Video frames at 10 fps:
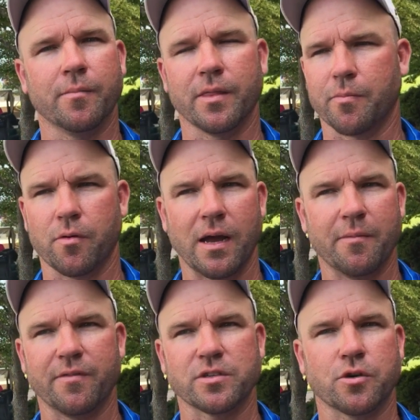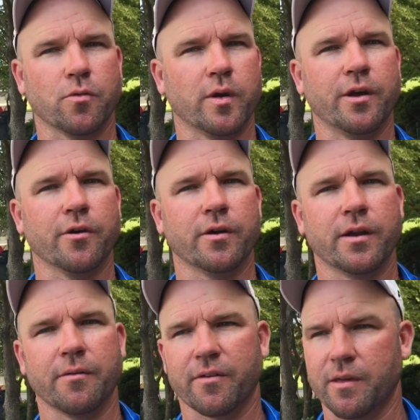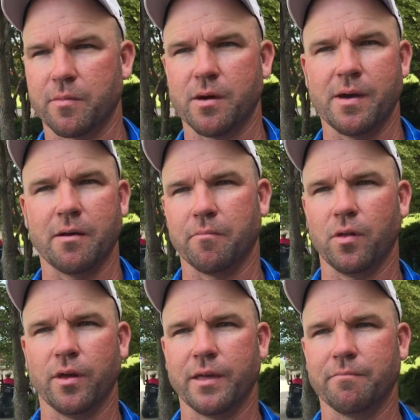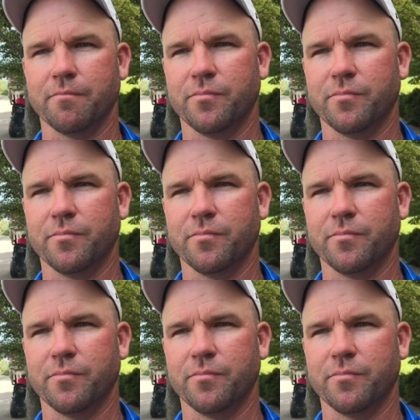in the prime of his career, and have him come out and play